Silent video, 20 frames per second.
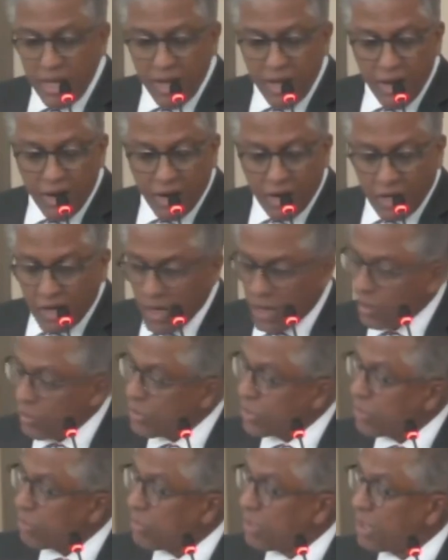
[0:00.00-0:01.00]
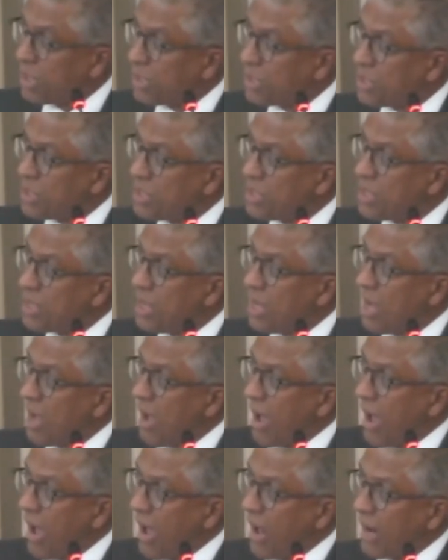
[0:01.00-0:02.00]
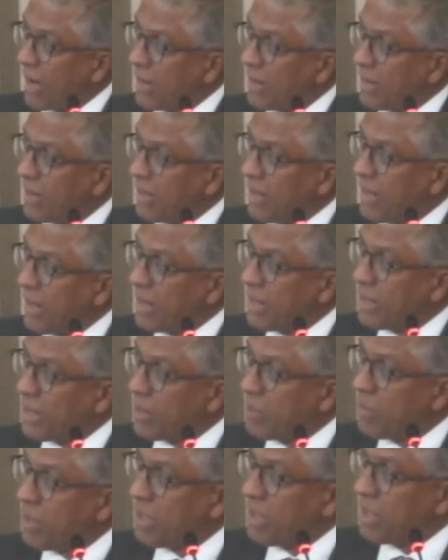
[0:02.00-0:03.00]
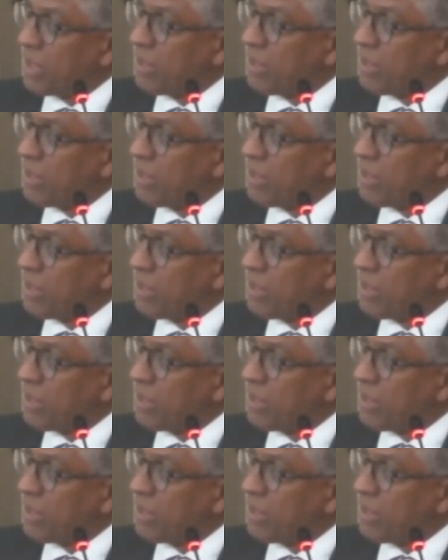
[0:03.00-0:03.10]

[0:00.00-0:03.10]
accountability, and enabling